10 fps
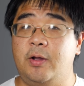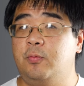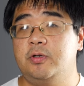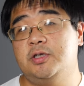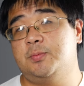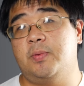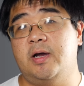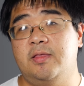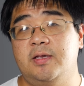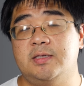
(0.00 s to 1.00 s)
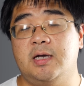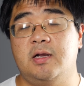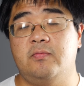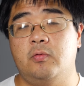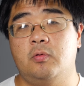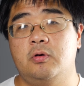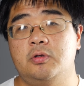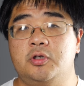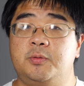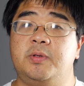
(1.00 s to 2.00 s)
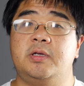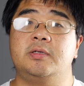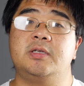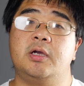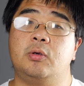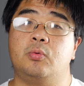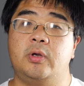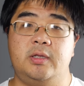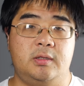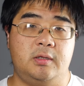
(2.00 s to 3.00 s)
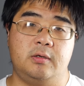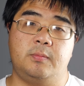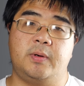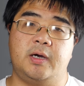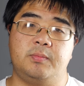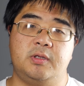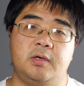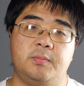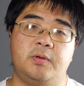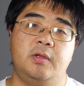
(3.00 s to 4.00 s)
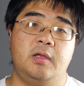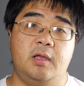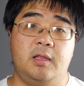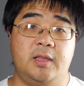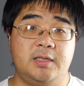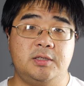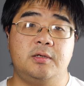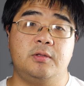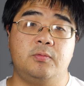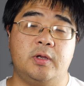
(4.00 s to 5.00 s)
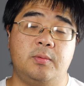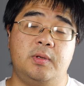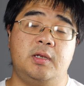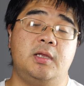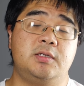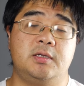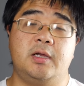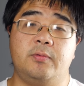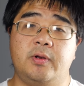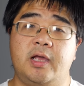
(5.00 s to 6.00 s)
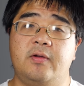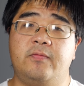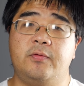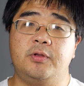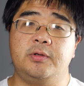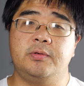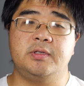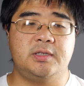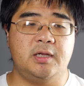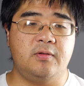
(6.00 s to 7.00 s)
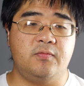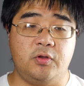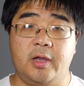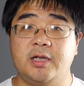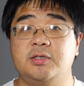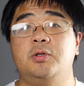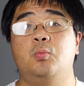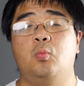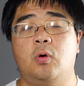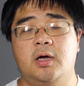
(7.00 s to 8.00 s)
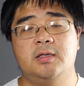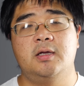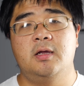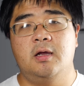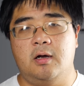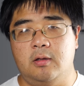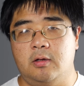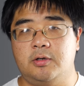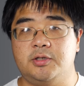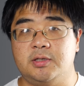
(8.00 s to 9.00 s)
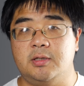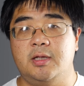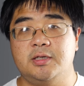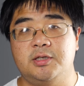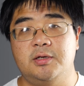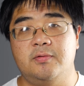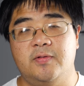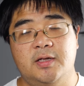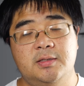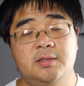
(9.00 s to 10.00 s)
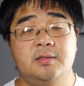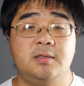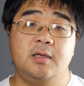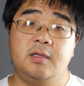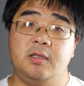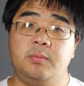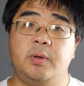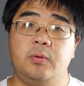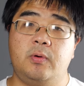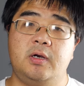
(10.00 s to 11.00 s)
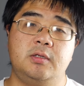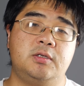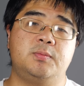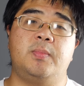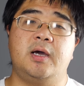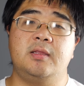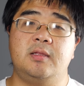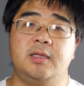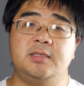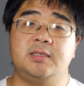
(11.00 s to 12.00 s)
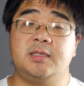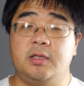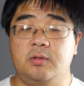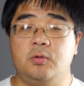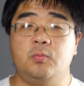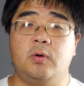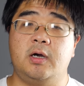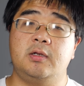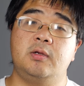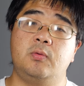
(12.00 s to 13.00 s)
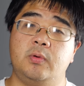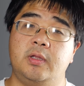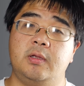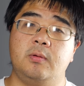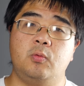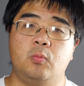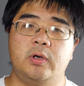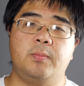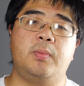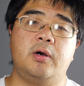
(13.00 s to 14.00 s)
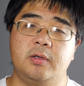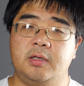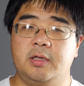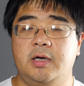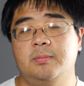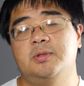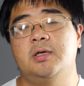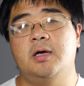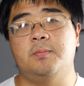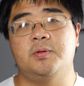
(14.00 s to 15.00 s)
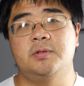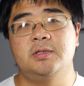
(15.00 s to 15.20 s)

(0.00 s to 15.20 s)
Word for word: I would just buy things out of order just because a great deal popped up. And that's another recommendation I would have for you is that if you actually want a large selection of lenses, you might want to just buy the lenses that you want when the when a bargain comes up.